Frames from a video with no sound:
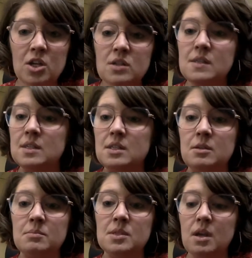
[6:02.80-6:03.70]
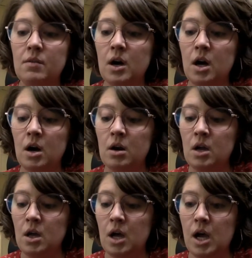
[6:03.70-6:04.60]
systems, of our
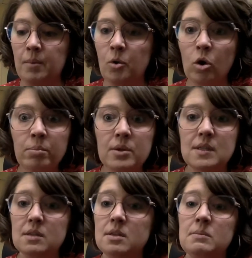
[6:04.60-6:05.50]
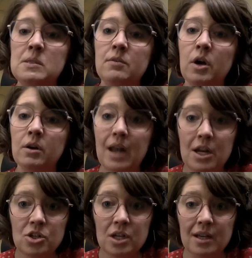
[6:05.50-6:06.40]
corporate systems, of our
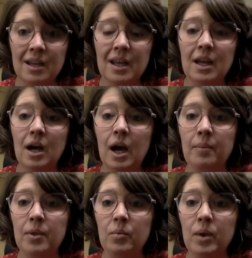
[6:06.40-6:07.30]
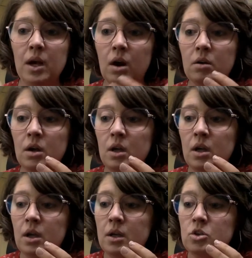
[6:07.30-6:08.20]
nation, that we are
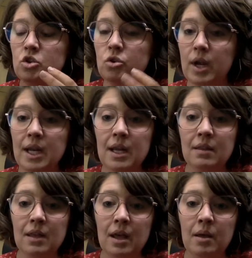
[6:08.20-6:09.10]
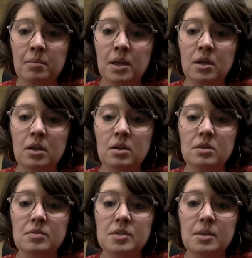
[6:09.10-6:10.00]
training them
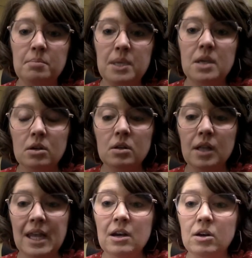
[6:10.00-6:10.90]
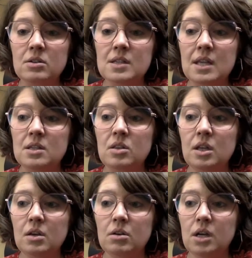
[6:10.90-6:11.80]
to be good leaders and to
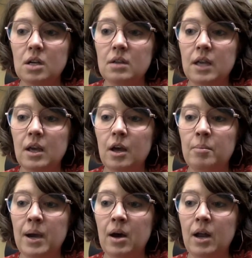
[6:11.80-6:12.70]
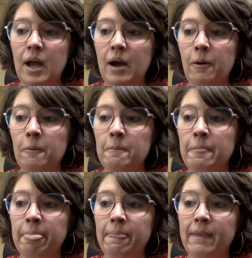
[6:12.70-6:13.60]
think critically about how
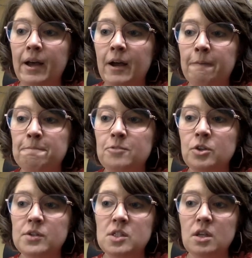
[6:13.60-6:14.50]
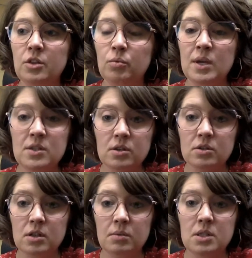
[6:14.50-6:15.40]
the
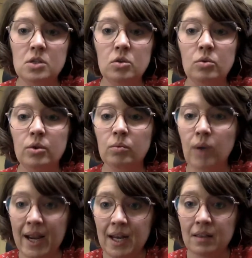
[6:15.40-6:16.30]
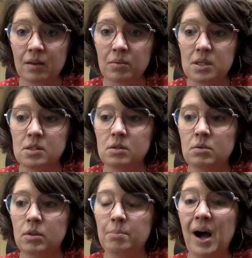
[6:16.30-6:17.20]
research that we do, the writing that we
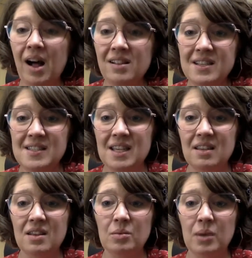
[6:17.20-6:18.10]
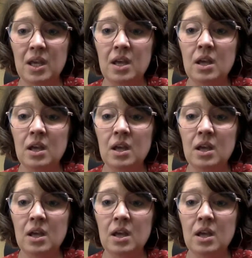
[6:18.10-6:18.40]
do, the policy that we